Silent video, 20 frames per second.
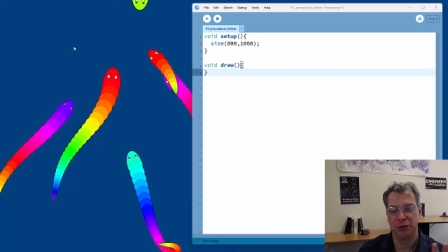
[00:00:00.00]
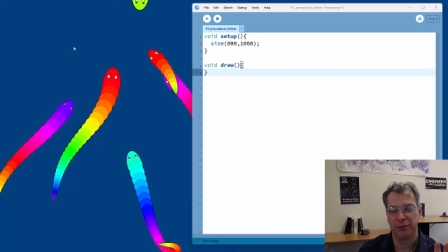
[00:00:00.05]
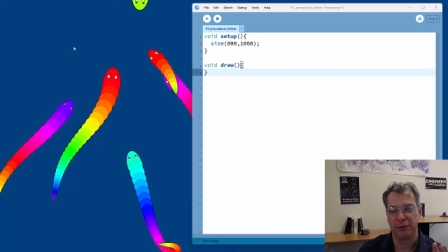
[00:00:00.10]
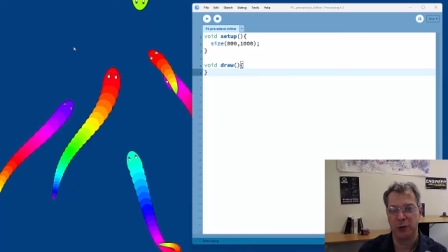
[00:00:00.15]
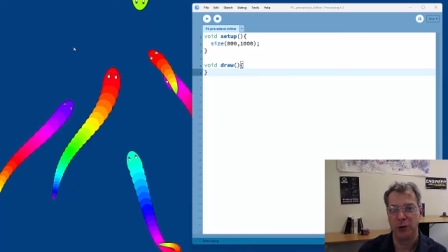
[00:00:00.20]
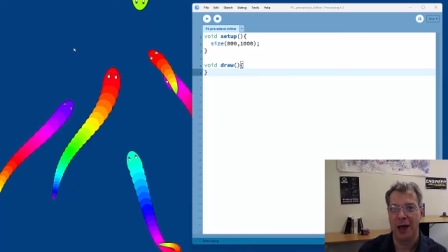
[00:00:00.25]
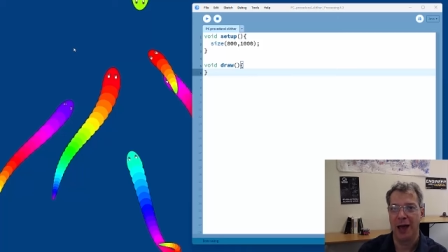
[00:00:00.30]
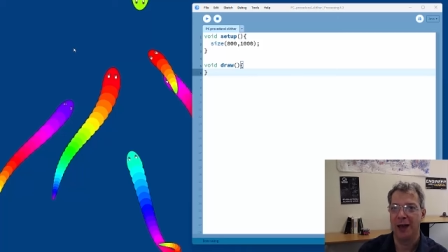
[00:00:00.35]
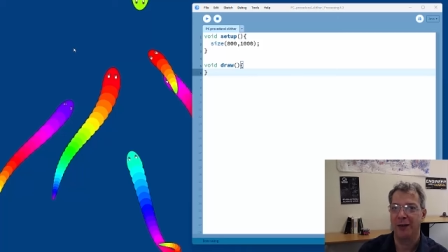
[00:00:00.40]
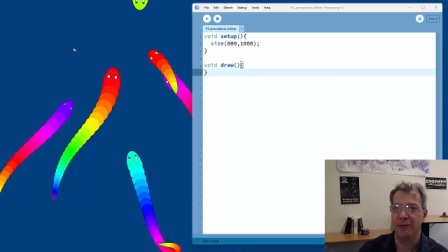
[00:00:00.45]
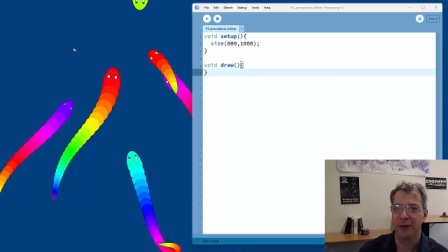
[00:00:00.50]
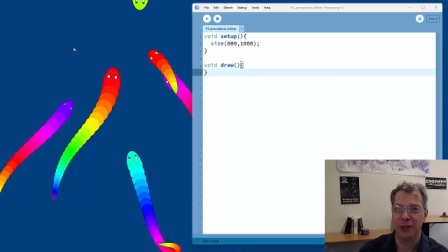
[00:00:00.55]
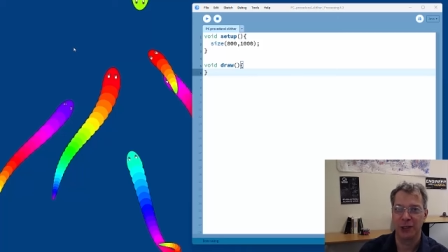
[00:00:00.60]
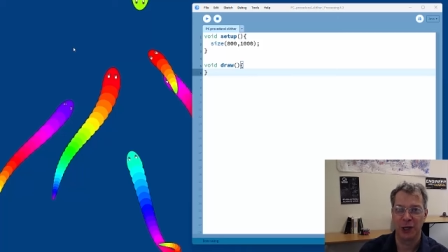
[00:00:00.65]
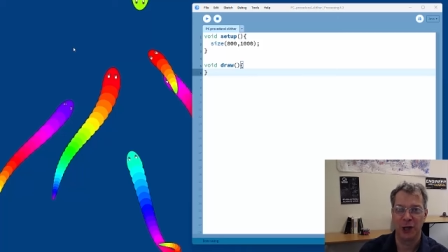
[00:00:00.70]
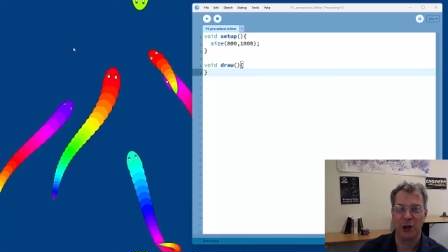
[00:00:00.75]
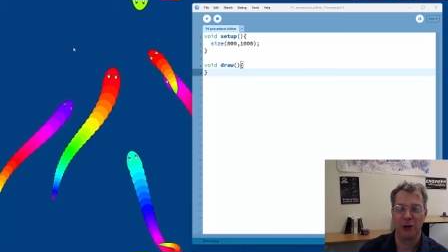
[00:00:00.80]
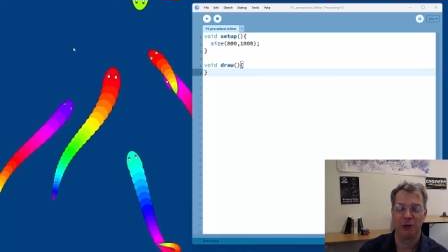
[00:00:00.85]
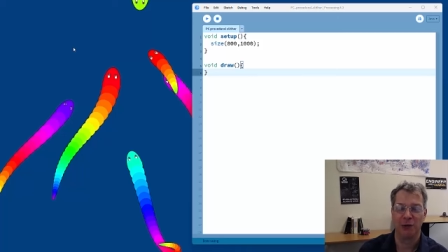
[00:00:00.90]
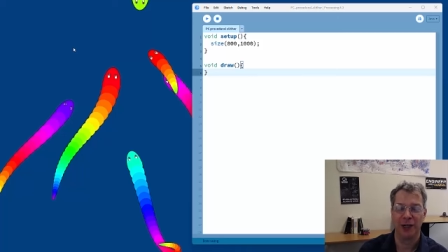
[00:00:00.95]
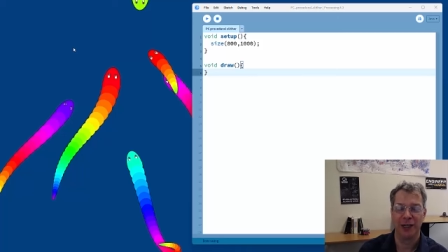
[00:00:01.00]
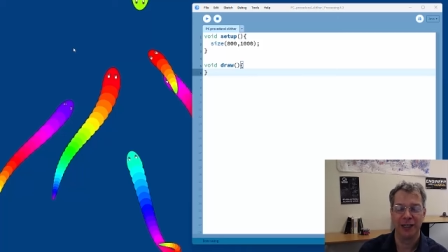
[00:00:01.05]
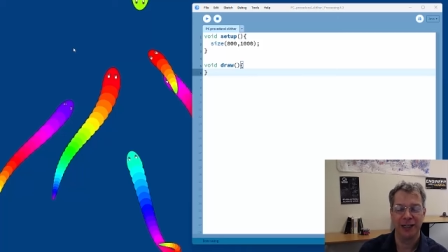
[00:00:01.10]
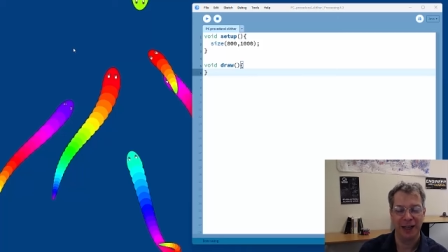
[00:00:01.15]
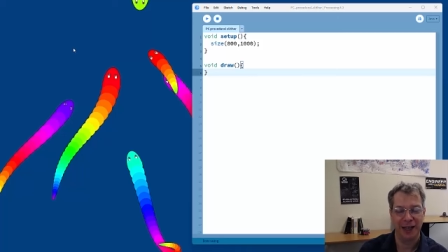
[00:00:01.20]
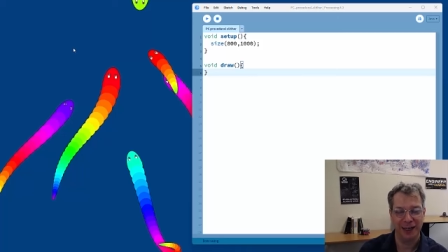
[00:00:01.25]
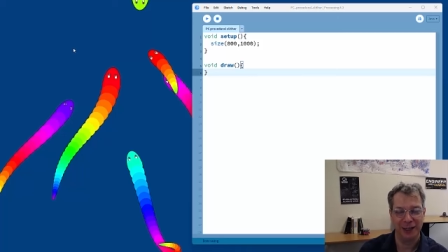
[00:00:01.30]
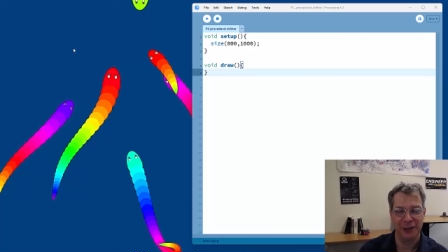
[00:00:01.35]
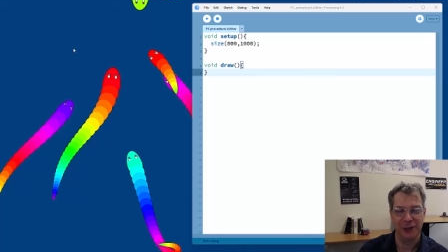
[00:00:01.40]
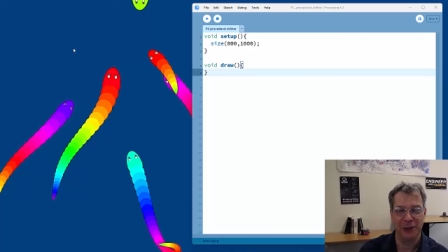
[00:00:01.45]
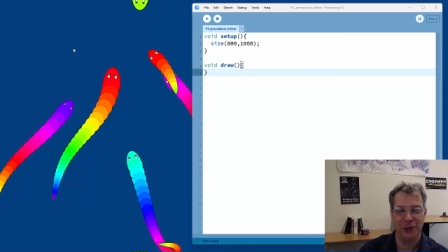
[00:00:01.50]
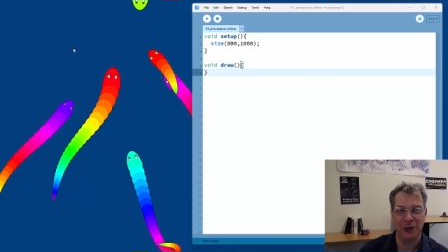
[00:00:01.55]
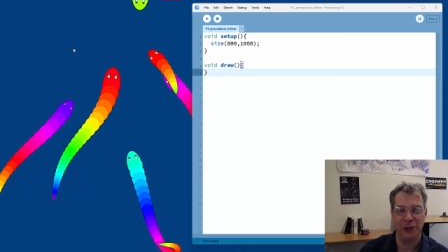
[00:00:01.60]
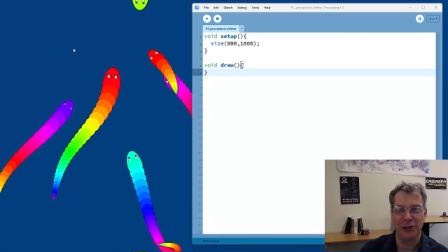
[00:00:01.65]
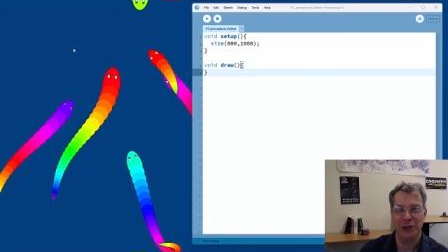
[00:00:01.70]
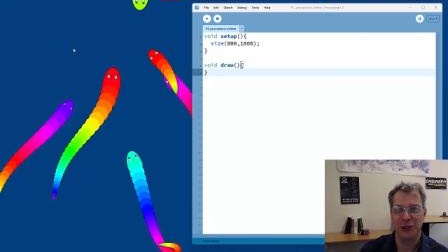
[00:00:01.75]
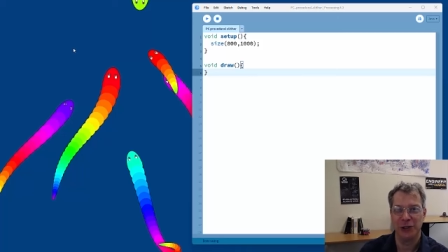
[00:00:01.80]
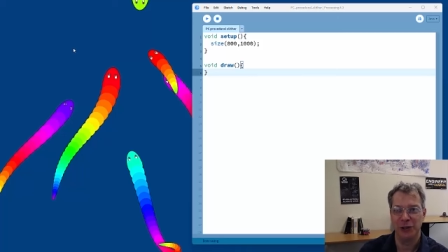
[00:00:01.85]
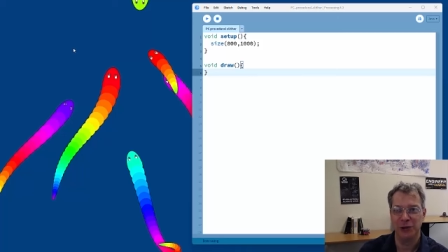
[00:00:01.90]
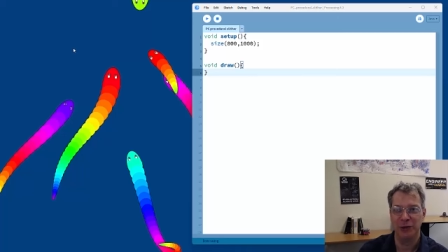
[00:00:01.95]
So if you haven't already, I
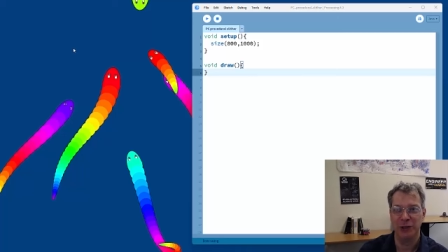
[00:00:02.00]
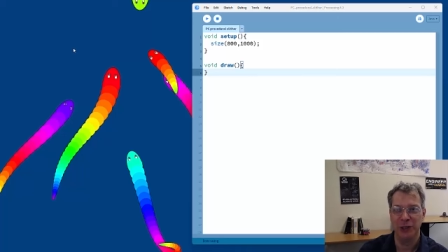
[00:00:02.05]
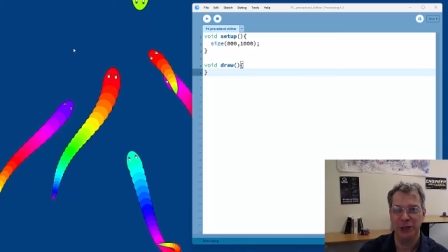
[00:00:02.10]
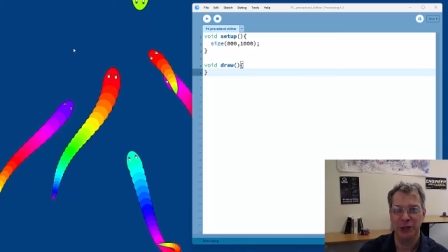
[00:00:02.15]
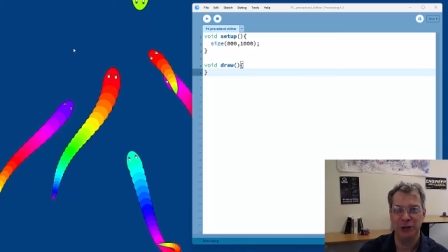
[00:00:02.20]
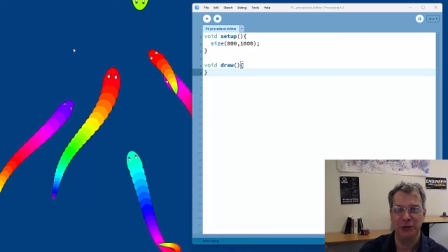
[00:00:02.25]
encourage you